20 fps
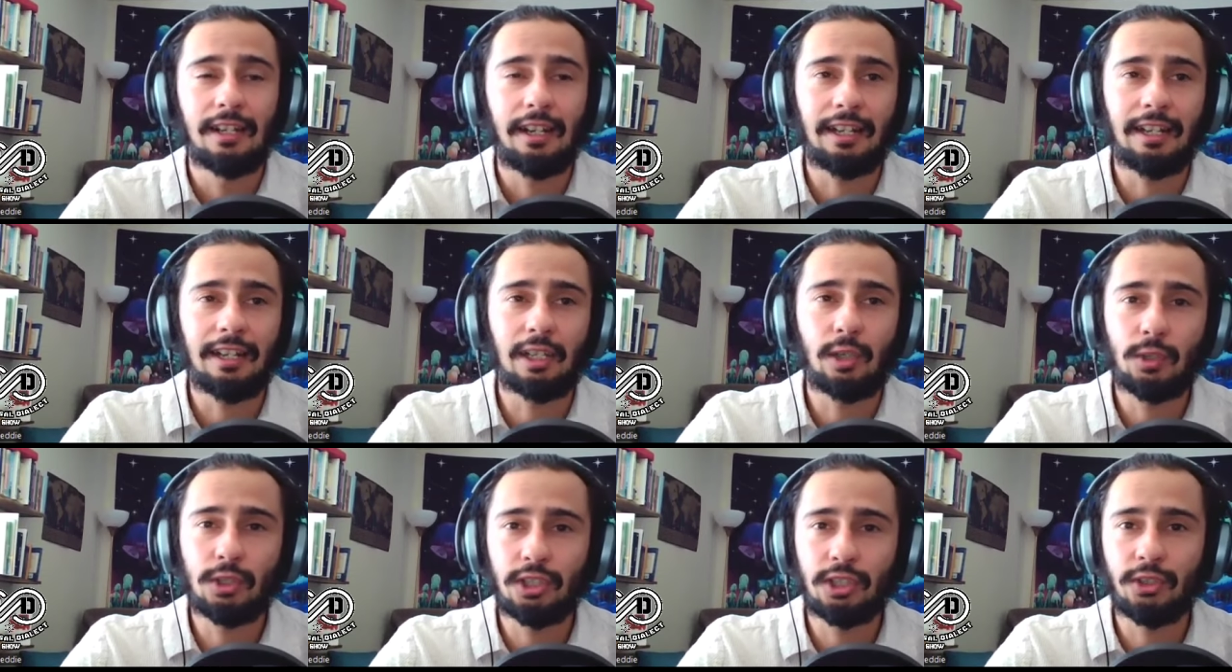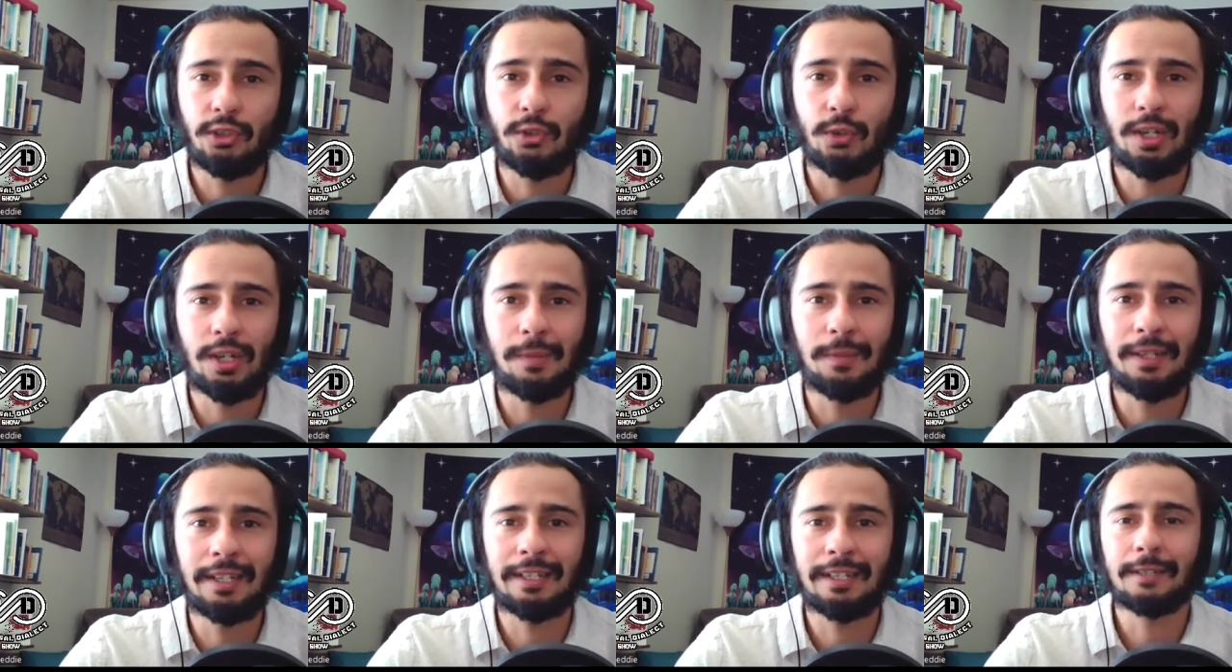and lucid
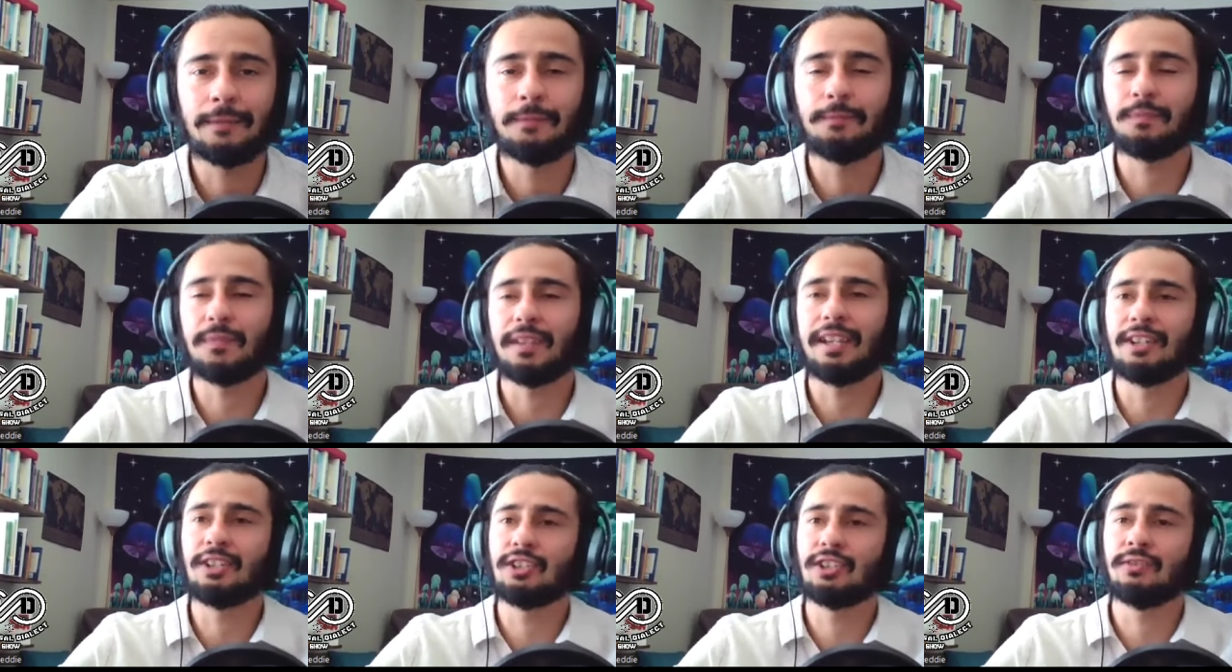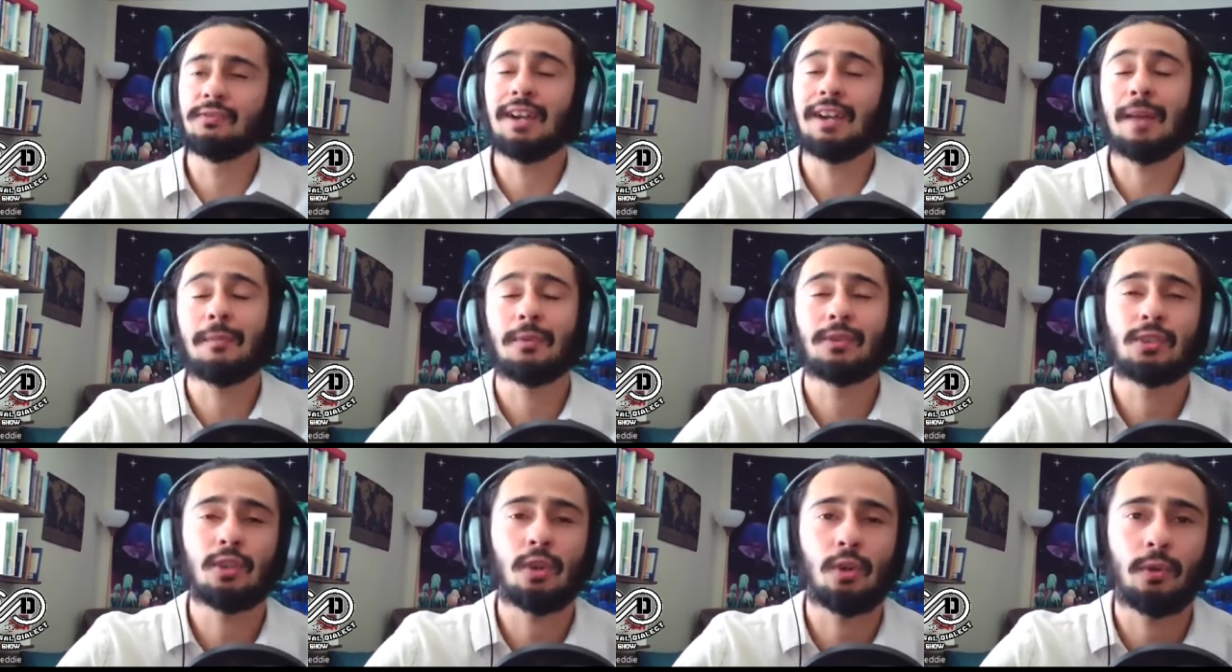dreaming and just
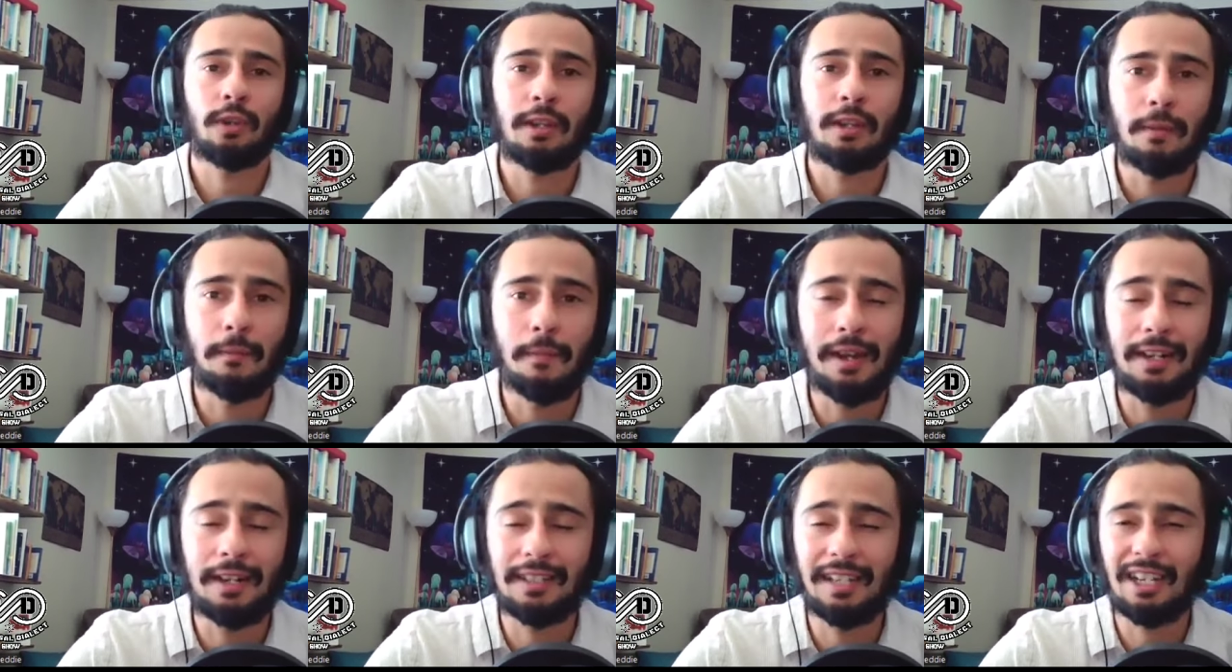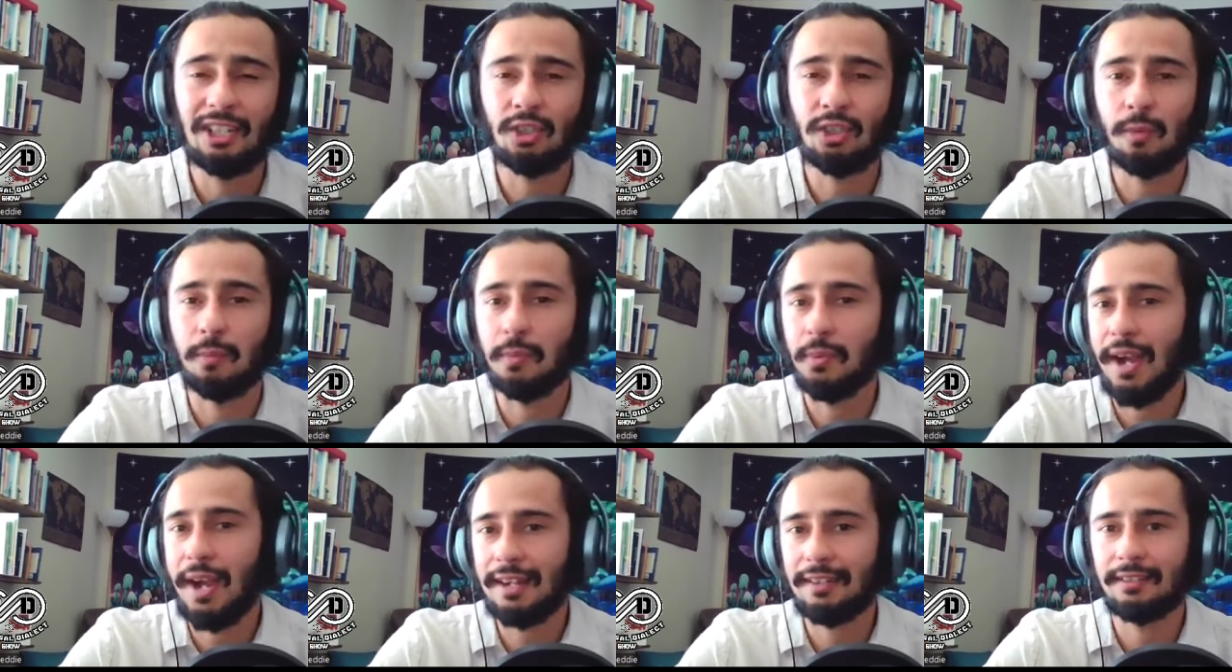vibratory meditational
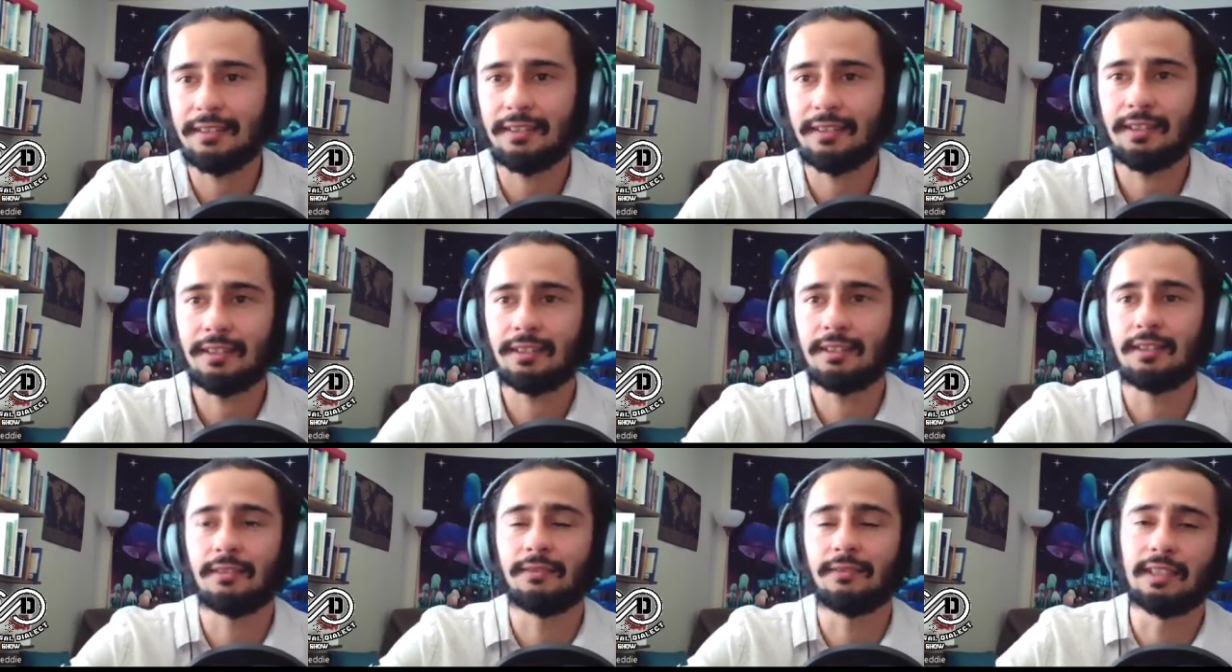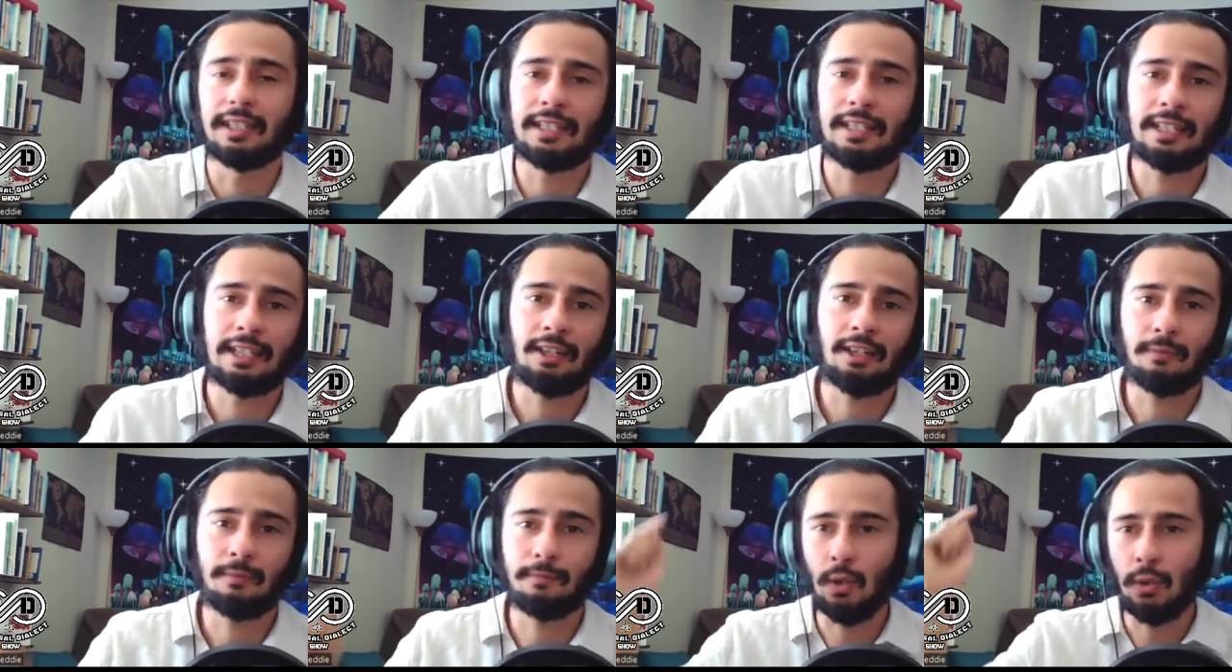practices of
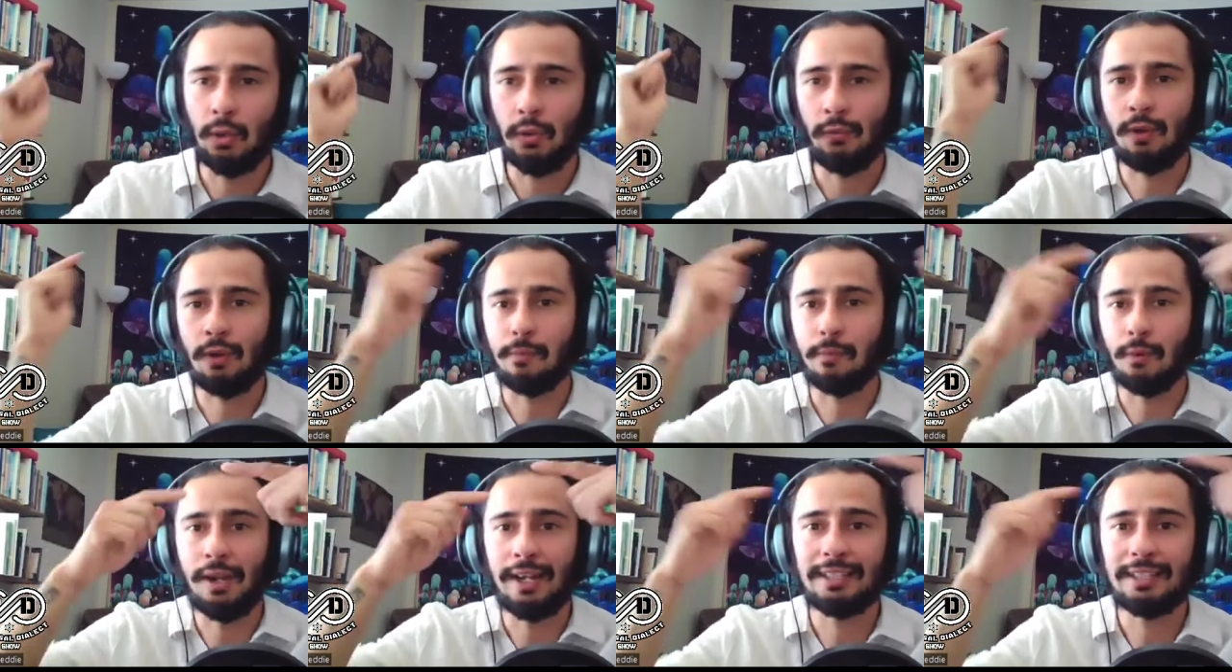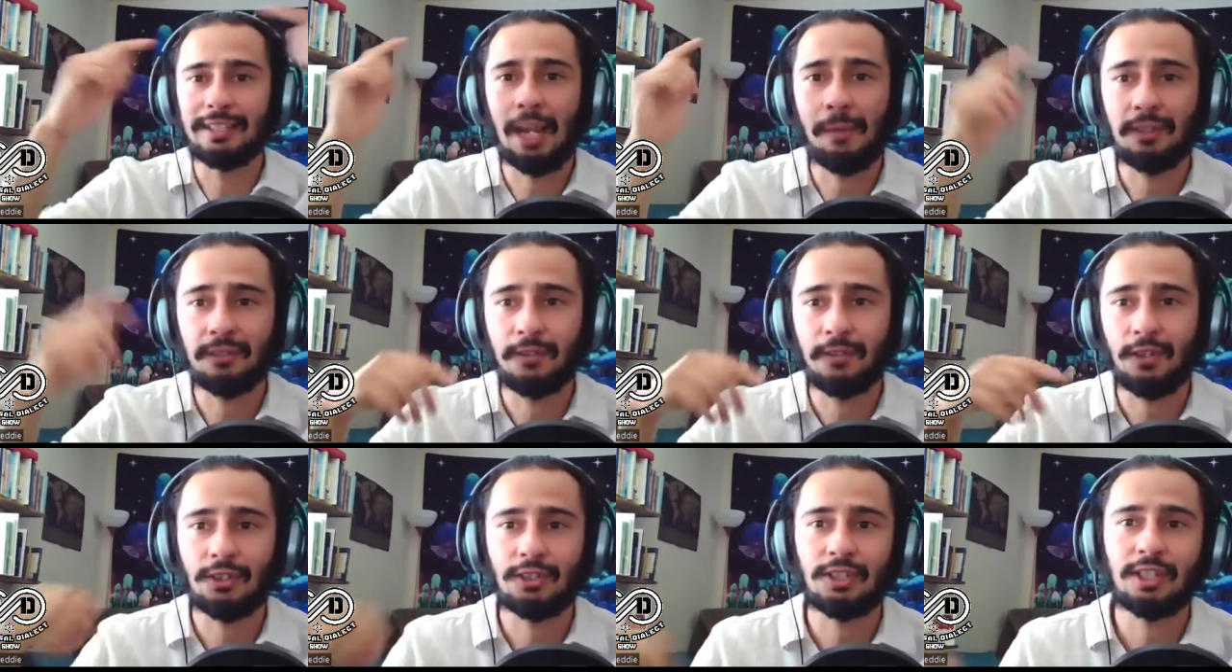linking both of our brains
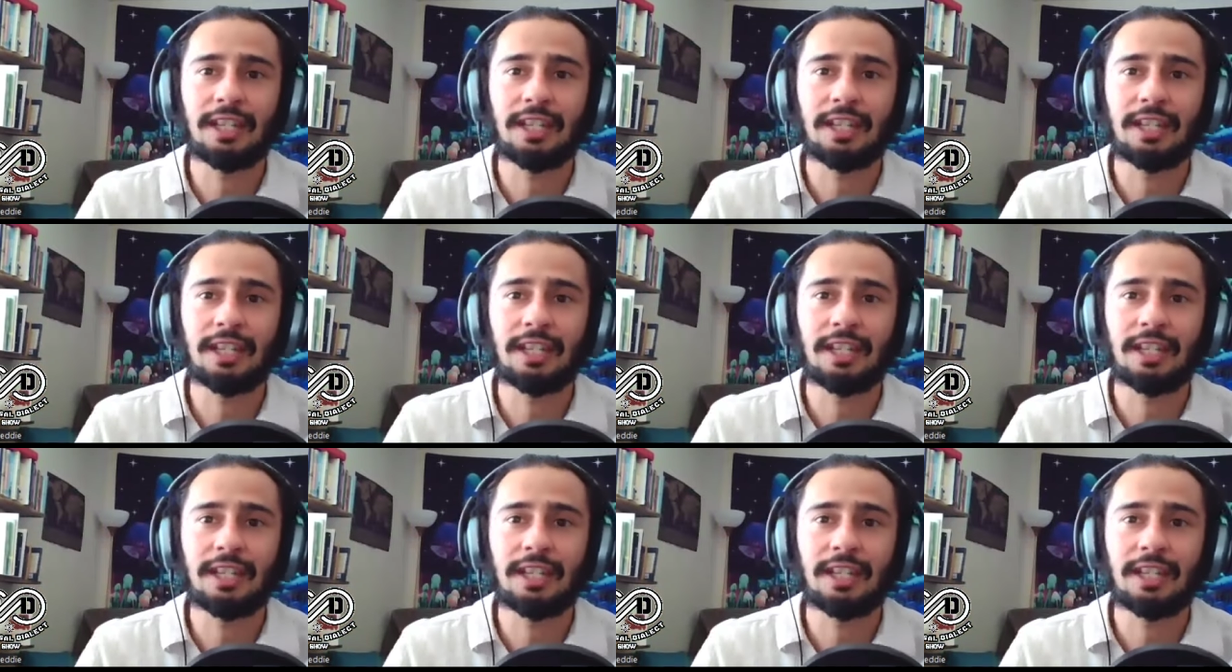hemispheres